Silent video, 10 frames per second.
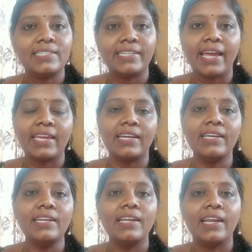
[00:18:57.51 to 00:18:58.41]

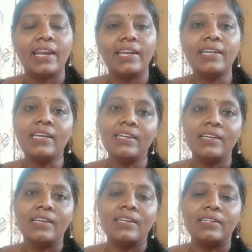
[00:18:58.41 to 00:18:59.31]
tiger and
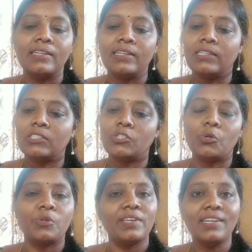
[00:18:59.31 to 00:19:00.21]

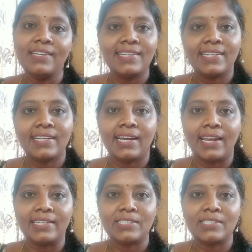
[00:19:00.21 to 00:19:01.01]
showed the courage.